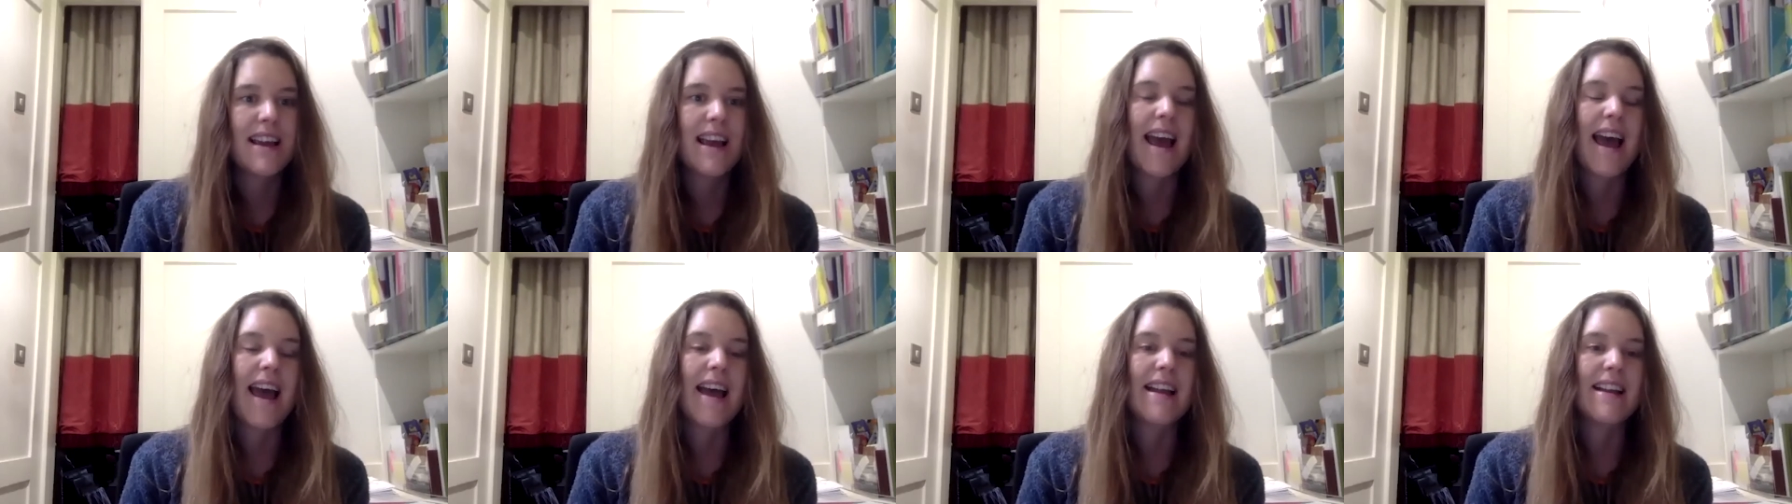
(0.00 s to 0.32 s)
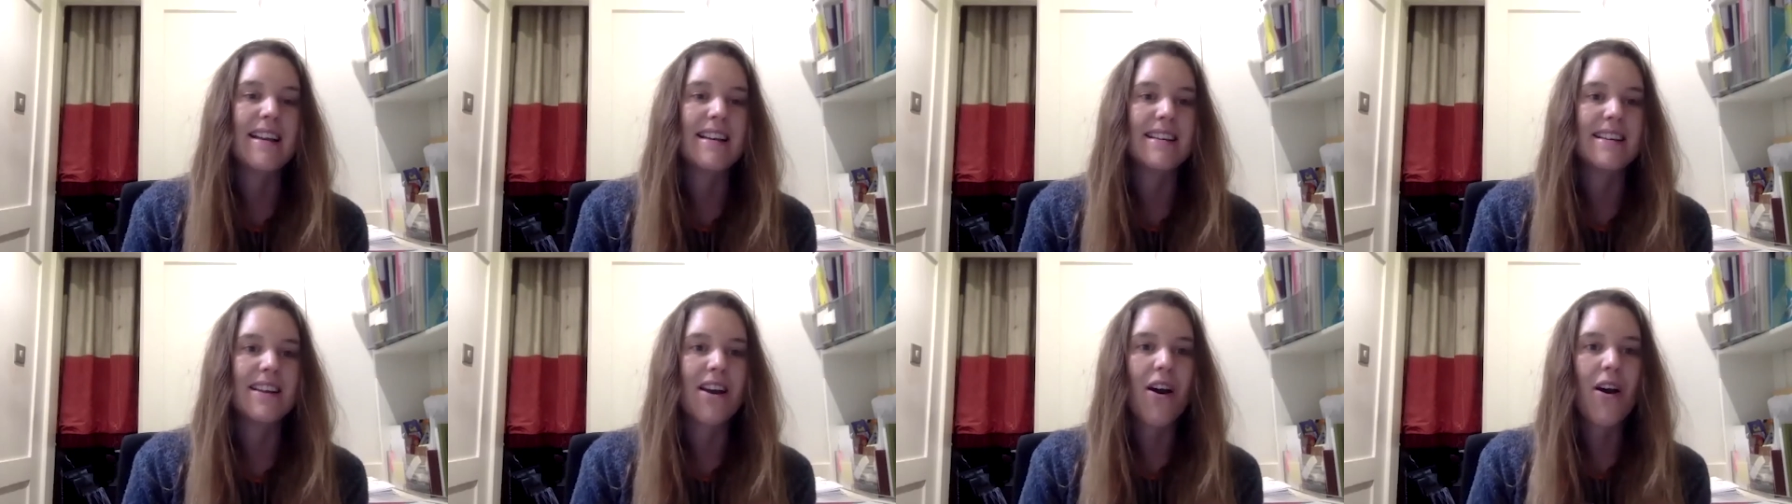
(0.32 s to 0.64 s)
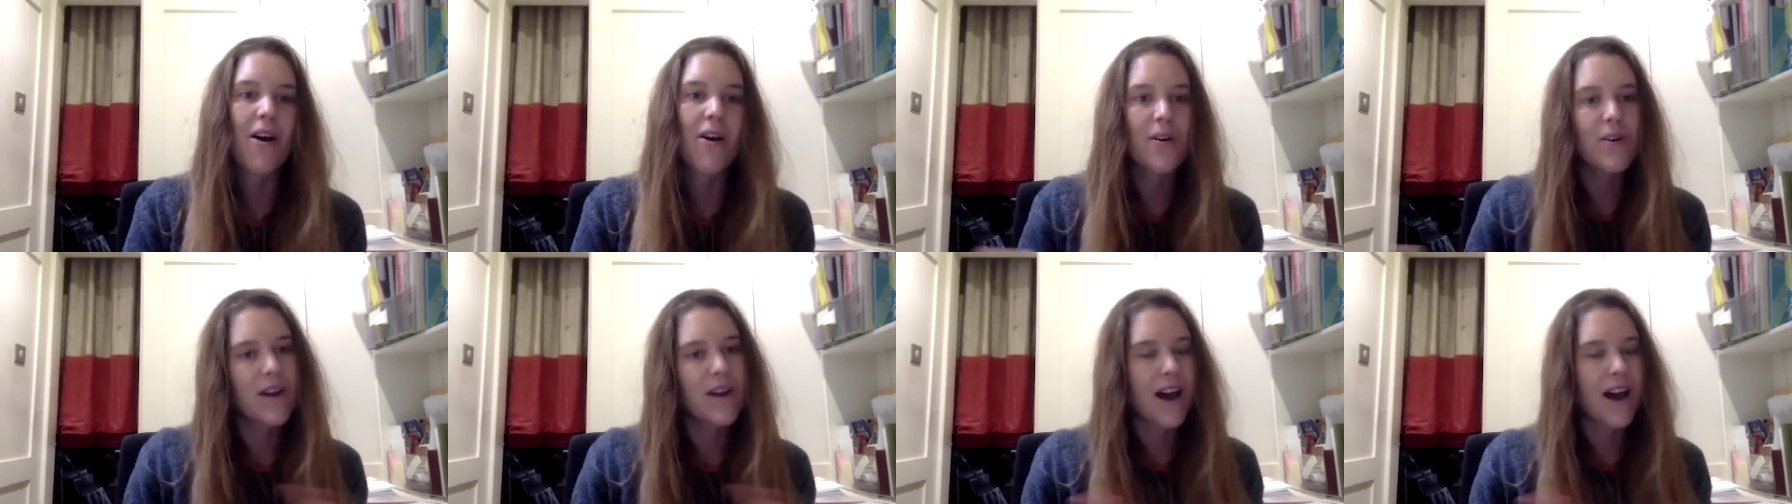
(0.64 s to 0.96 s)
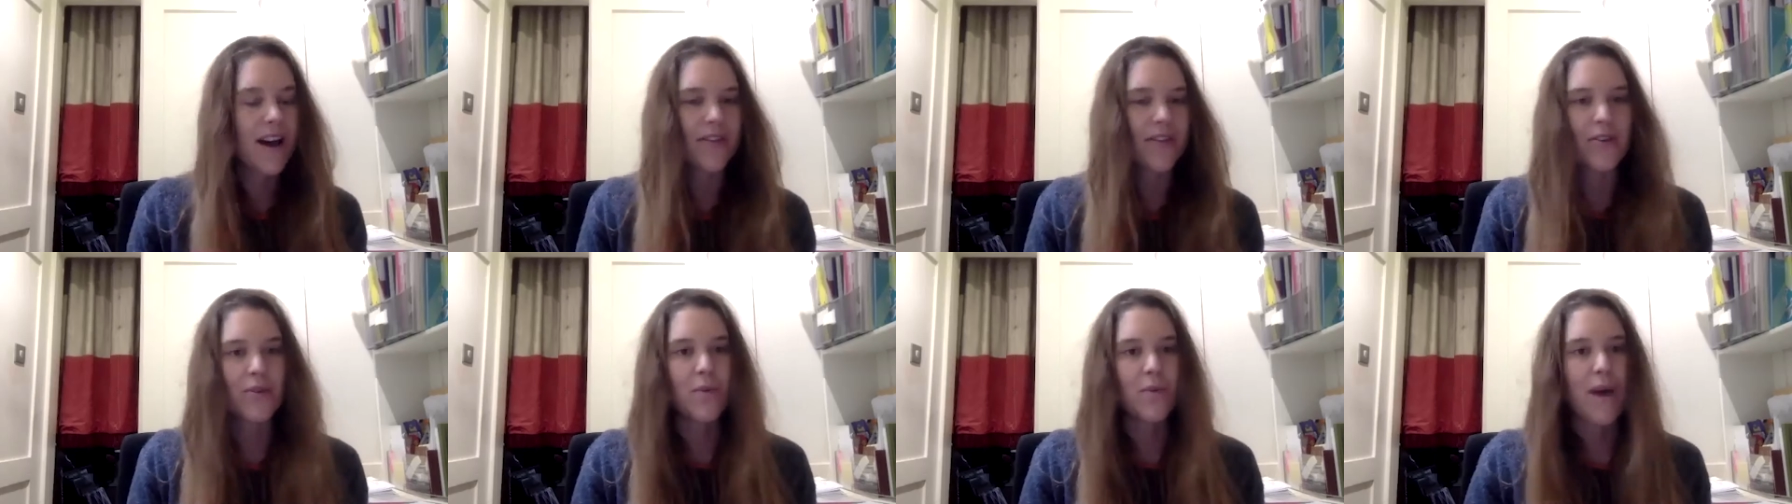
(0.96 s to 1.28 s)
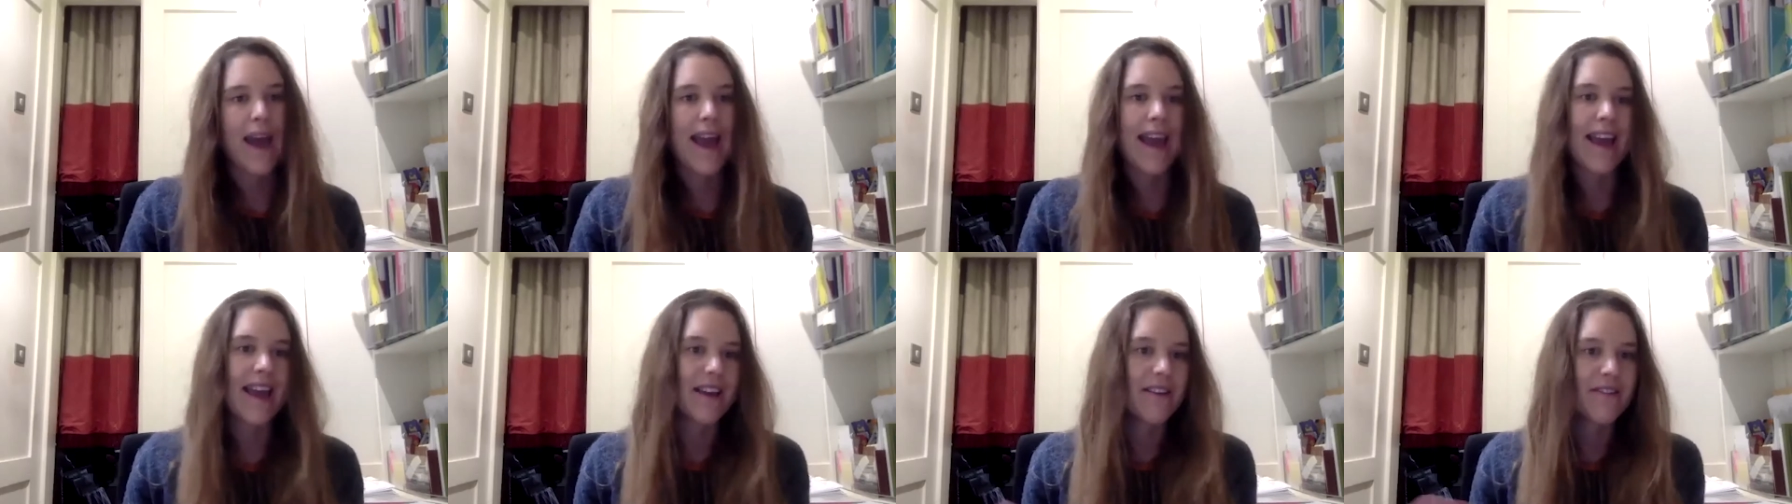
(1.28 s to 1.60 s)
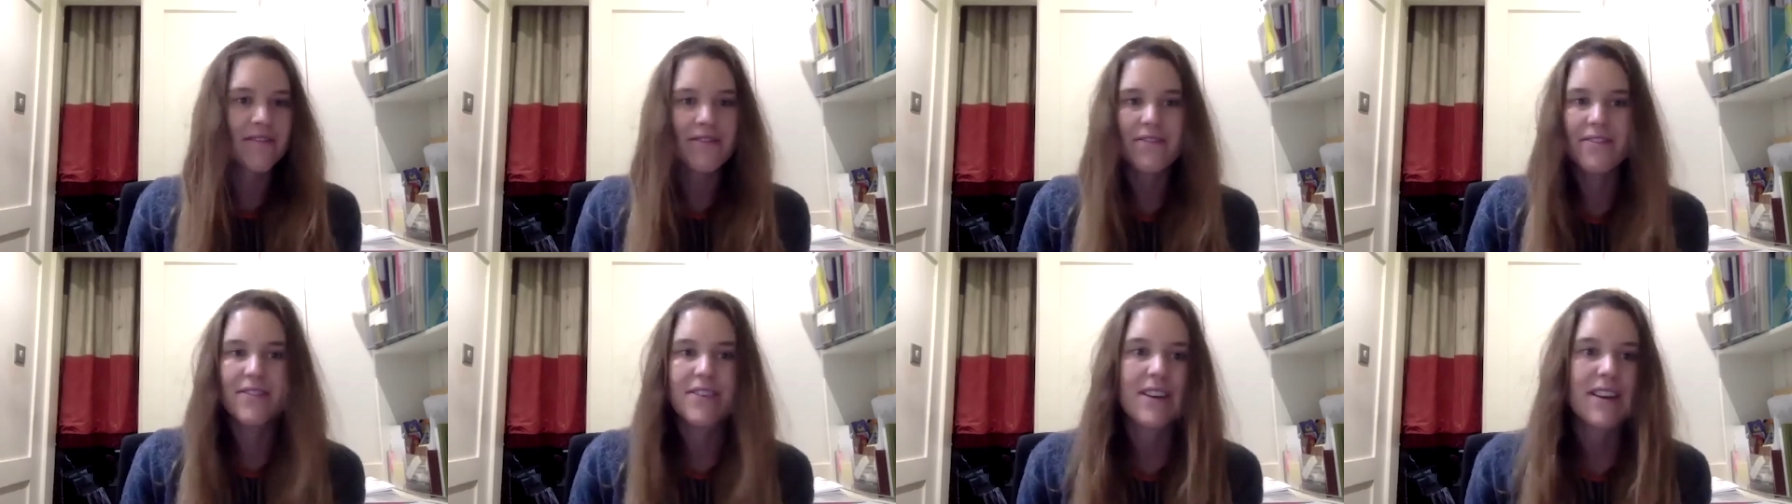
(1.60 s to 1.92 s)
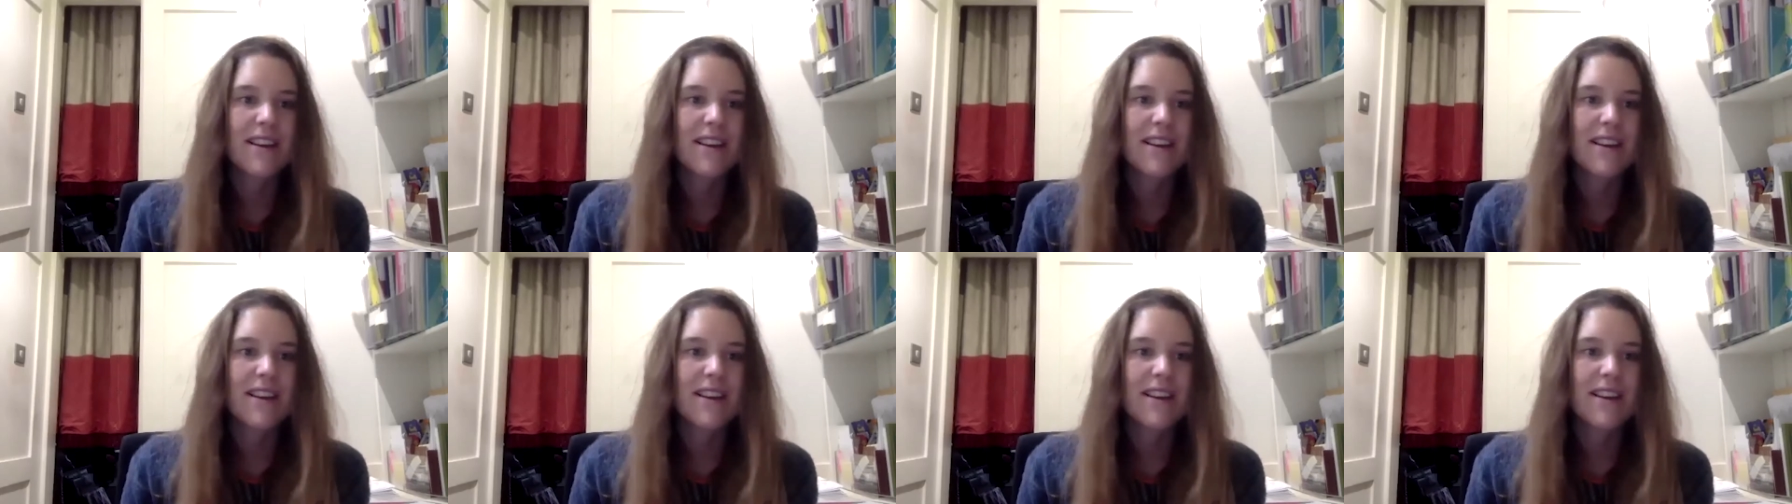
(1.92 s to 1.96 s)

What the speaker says: and a whole other way of